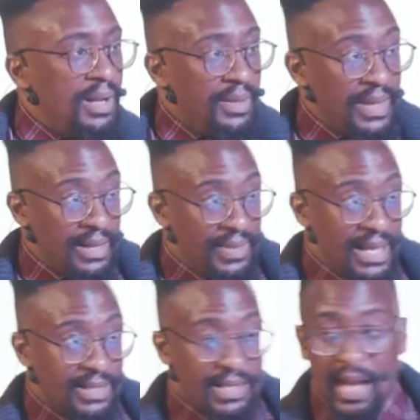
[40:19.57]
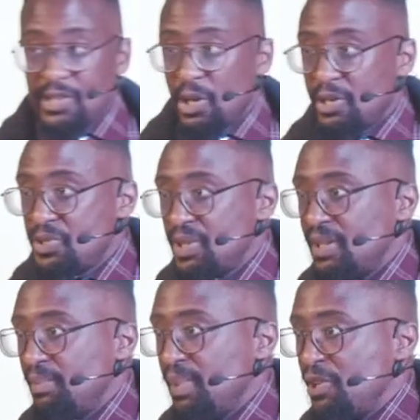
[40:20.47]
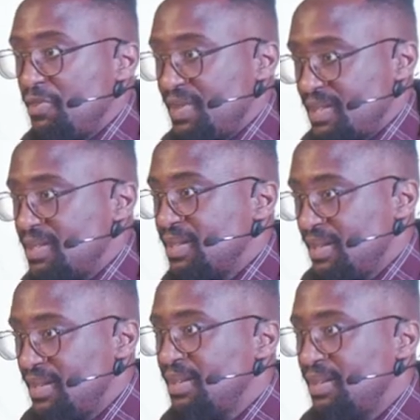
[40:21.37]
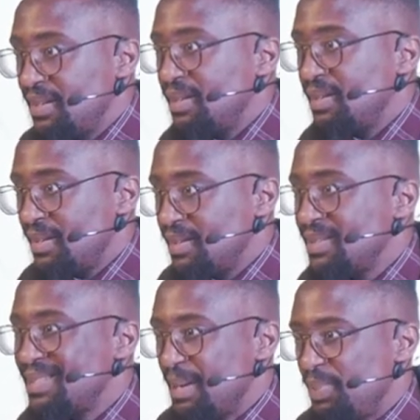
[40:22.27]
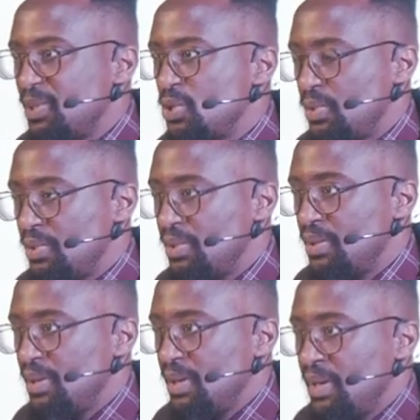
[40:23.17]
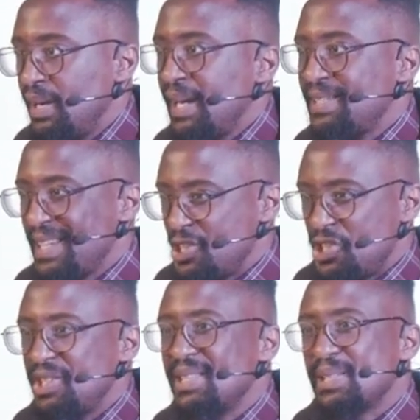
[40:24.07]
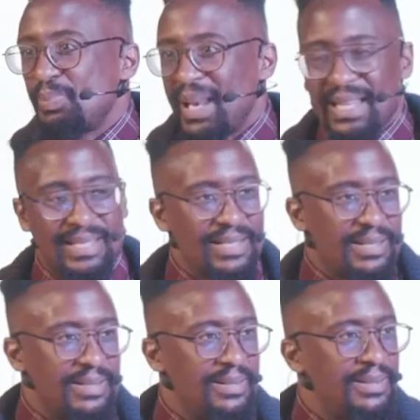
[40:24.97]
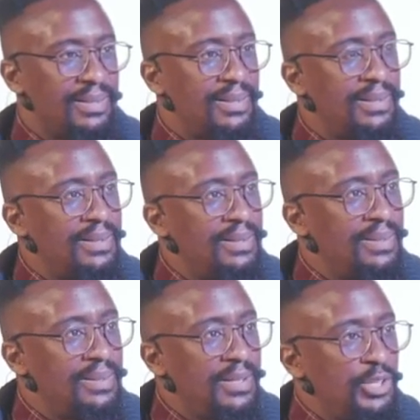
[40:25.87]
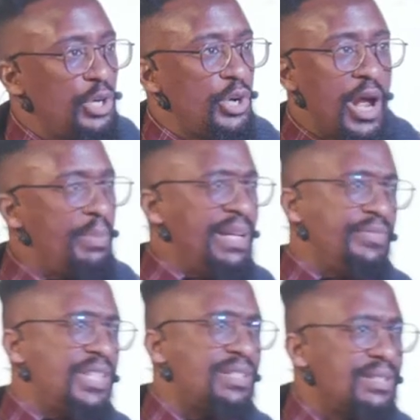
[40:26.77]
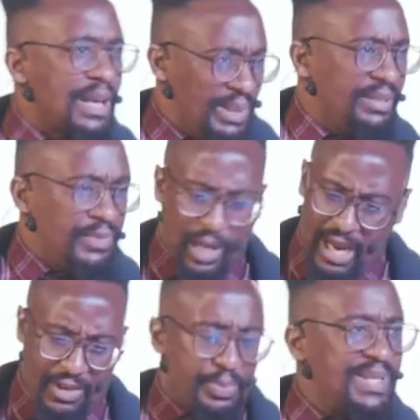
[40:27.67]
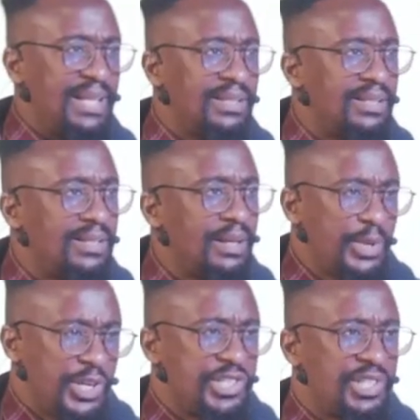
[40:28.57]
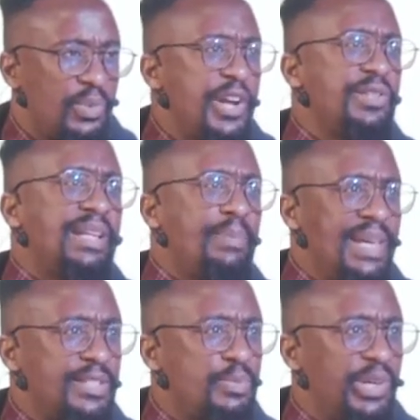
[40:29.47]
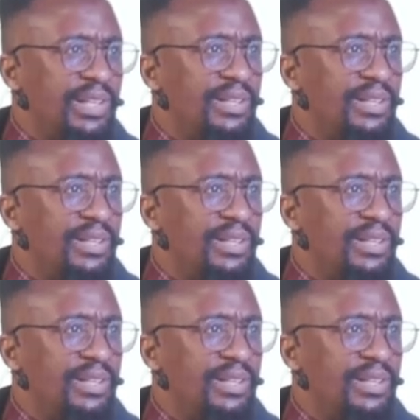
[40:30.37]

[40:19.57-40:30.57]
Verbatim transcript: That, that's the idolatry that many of us step into. It's a Jesus plus. No, no, no, I believe Jesus. I believe 100%. I'm a Christian. Why do you think I'm here this morning?